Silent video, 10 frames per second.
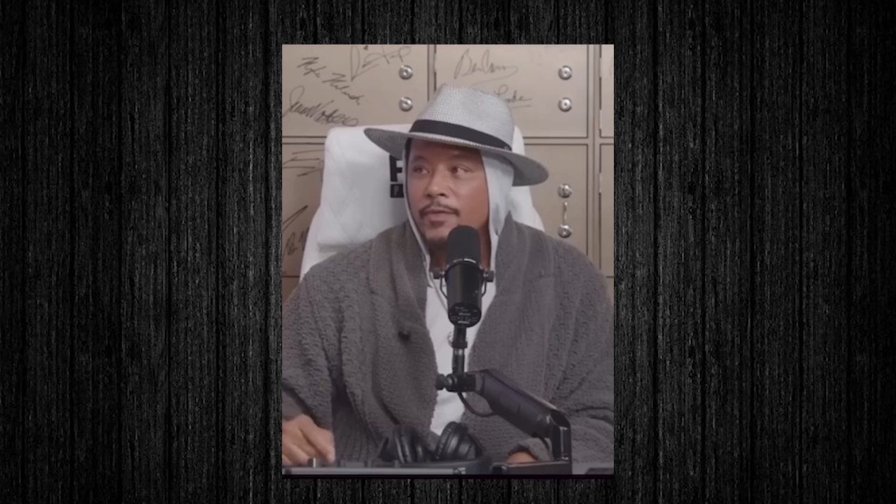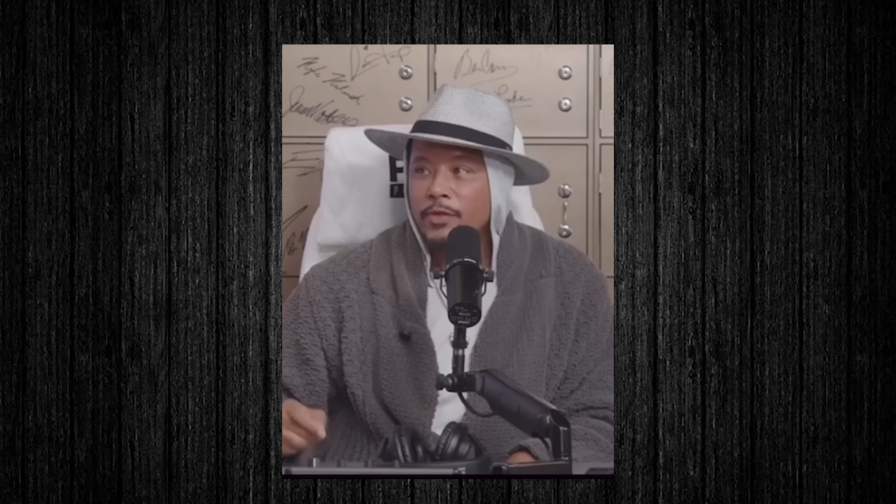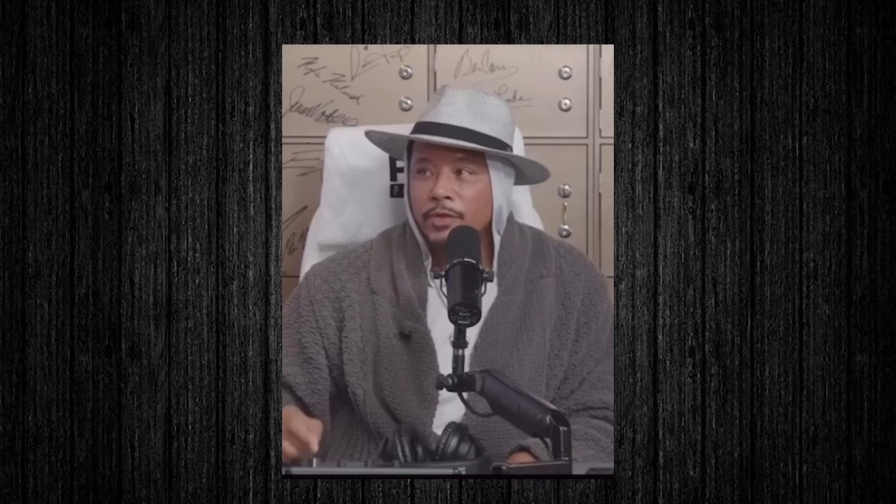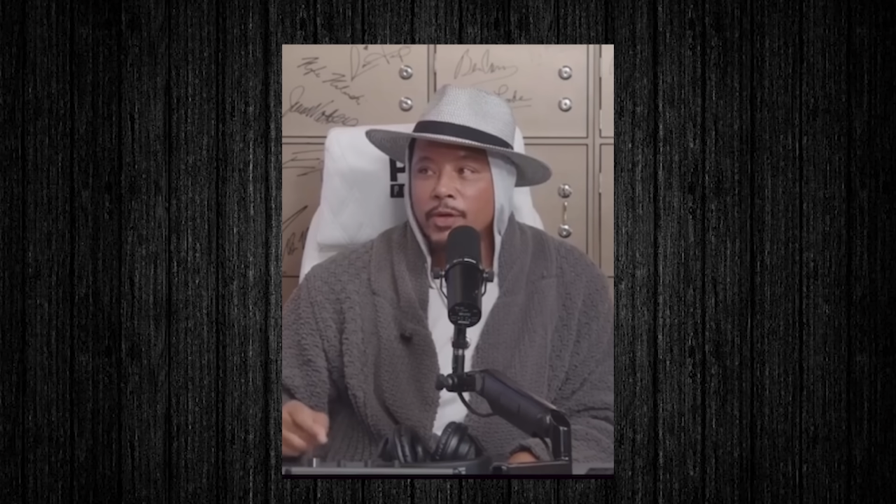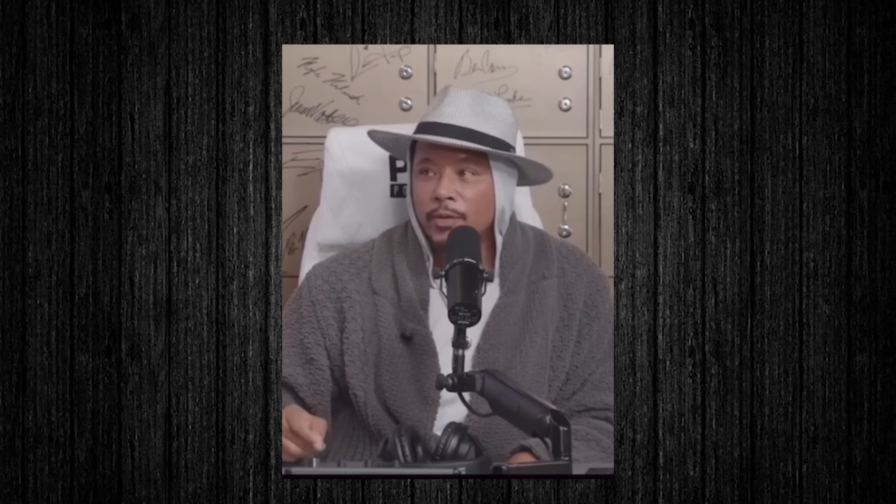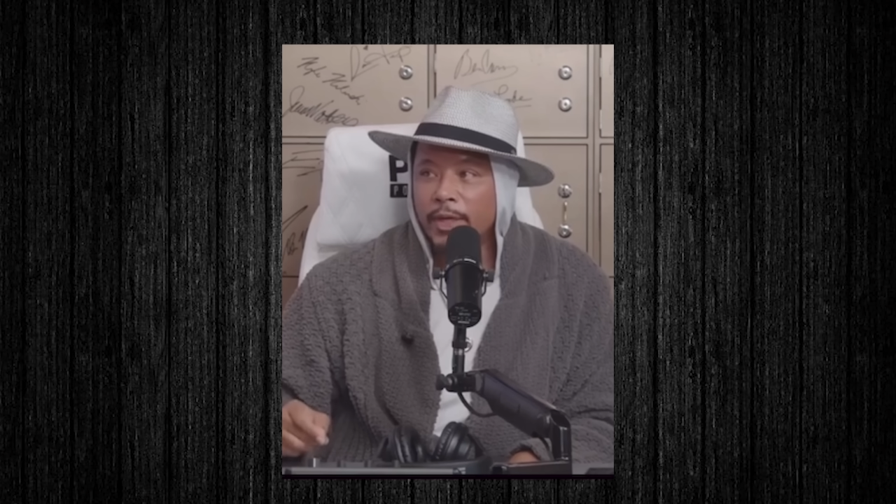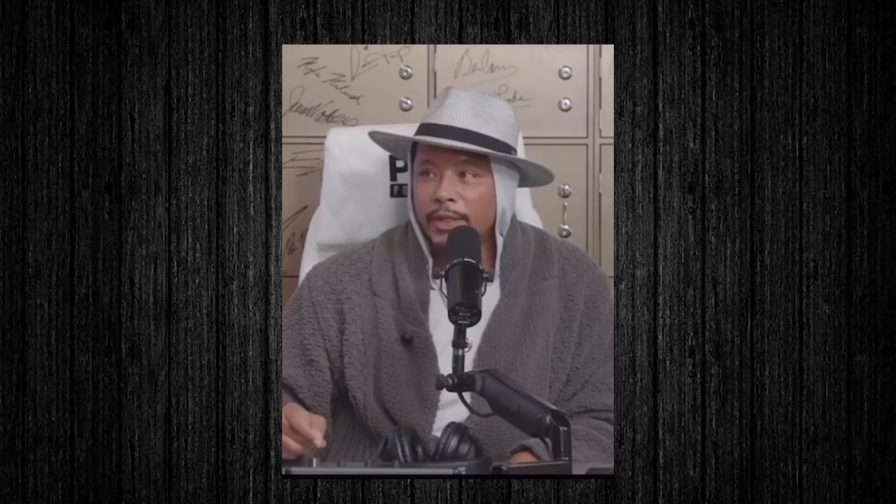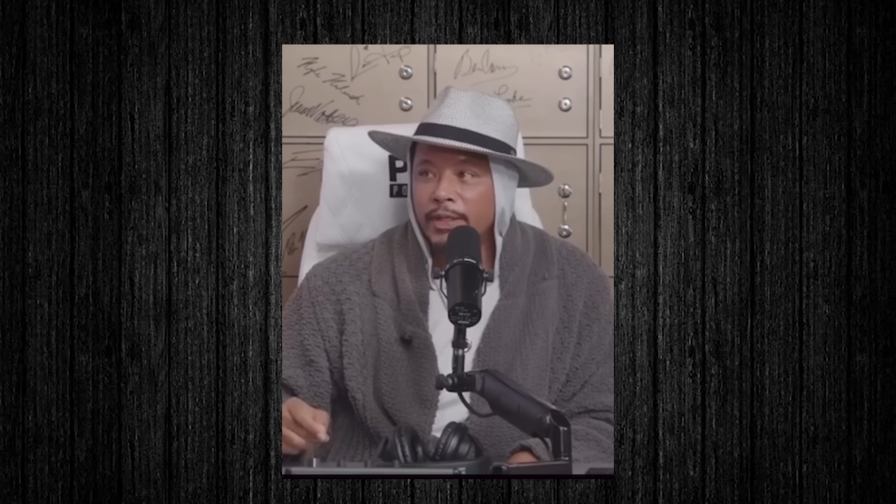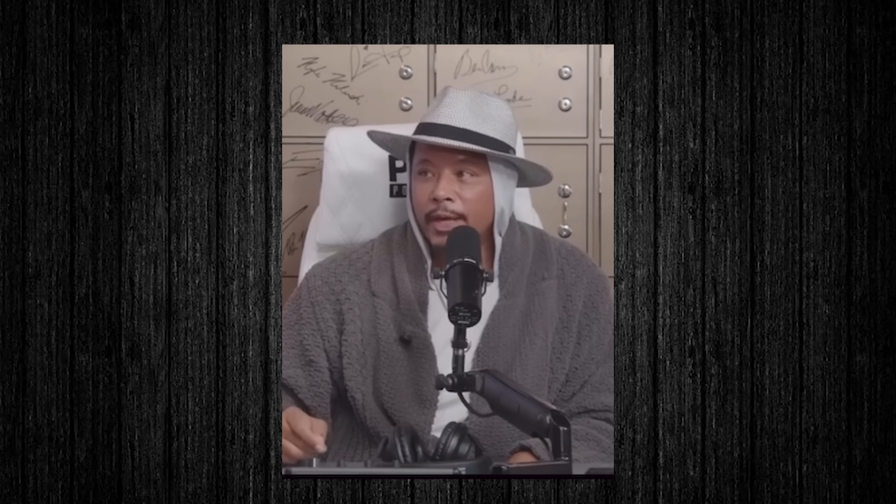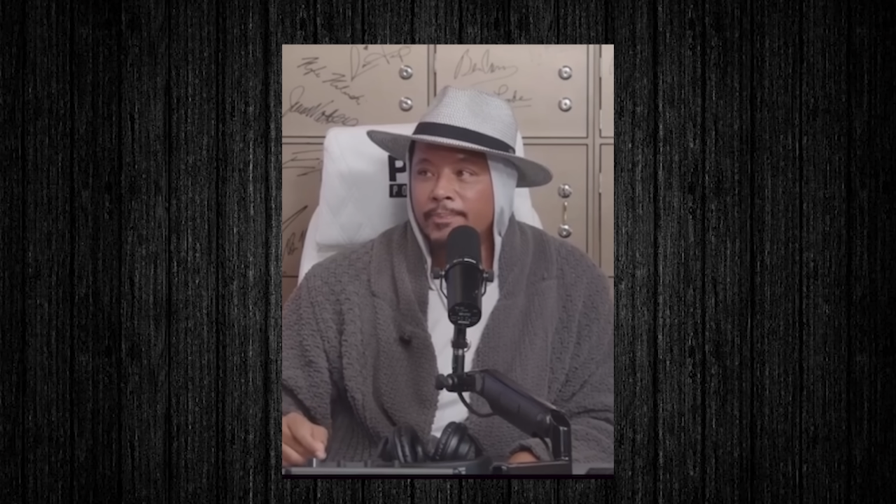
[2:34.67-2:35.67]
you don't
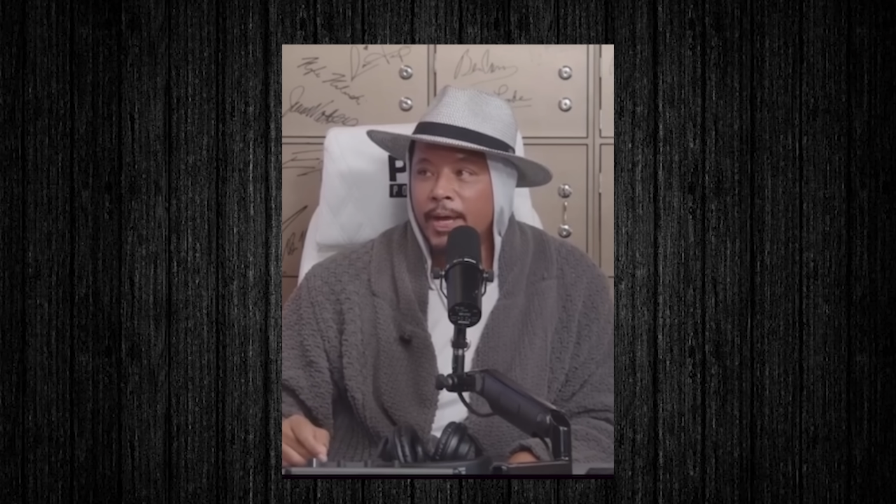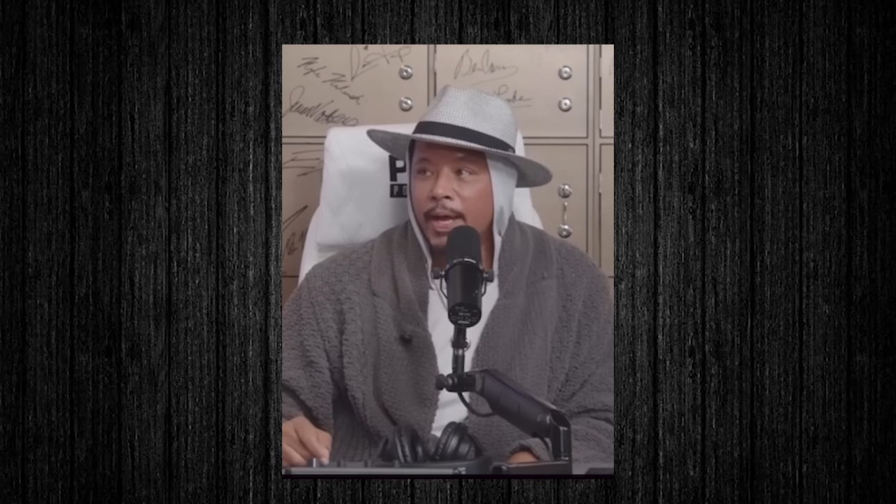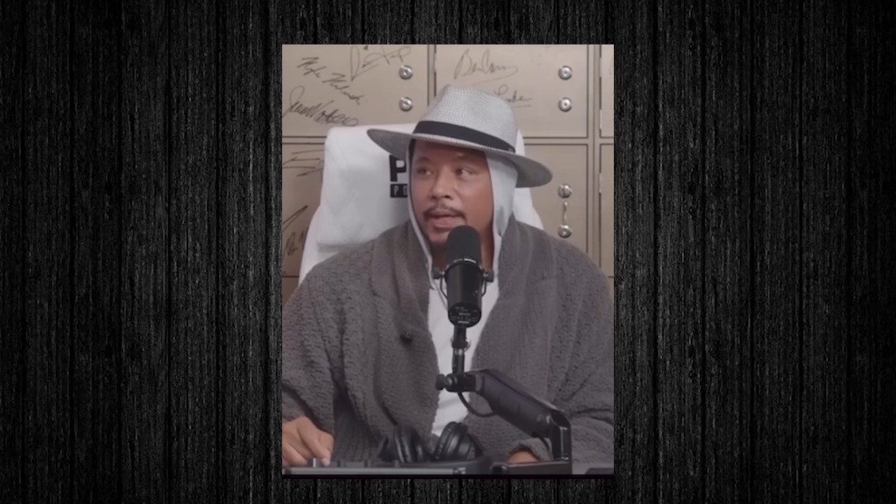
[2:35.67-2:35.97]
get that back.